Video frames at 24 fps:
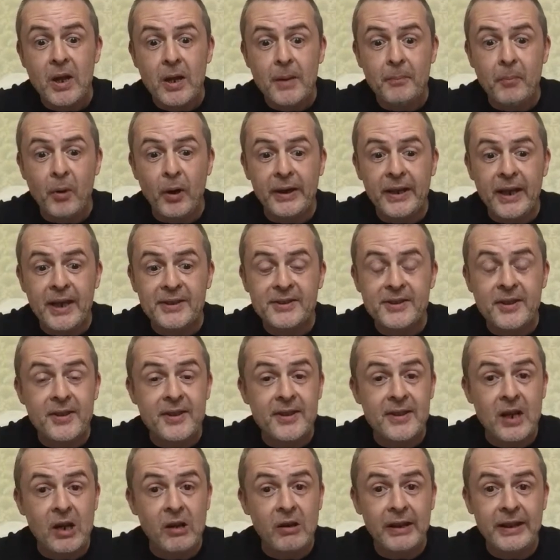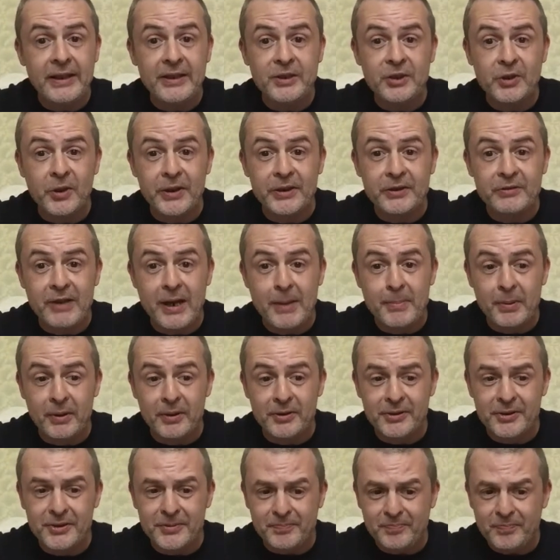But yes, thoroughly enjoyed
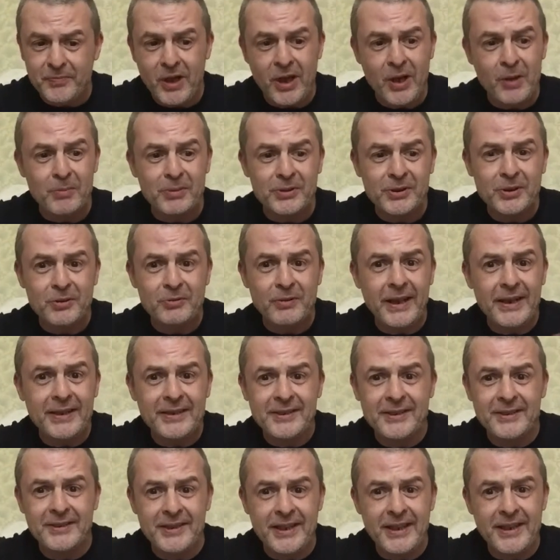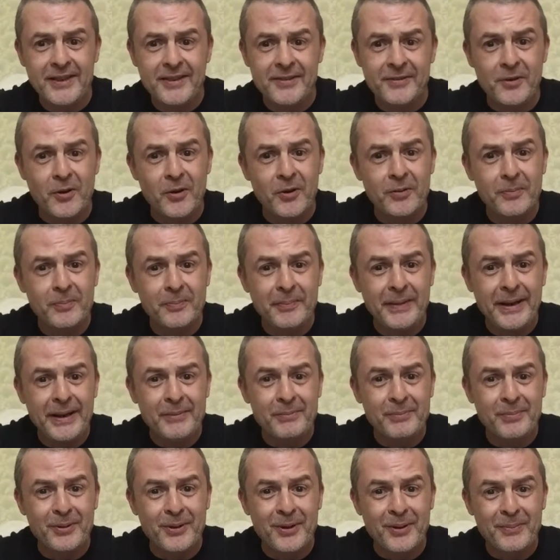Rebels. It was great to see Thrawn being
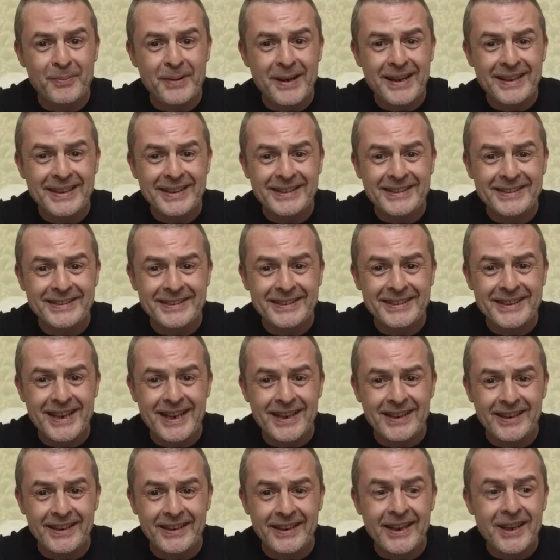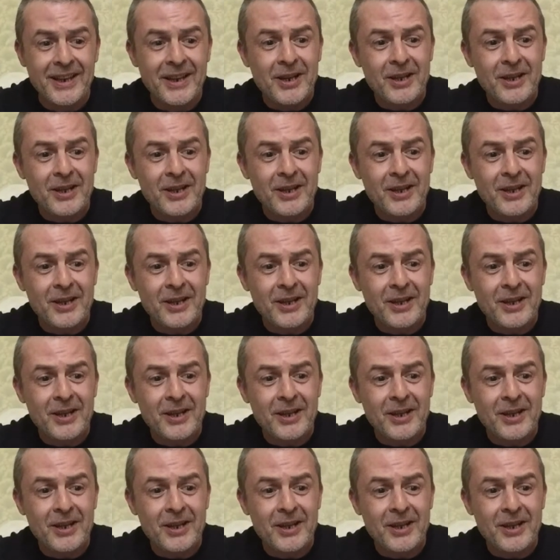brought back into canon.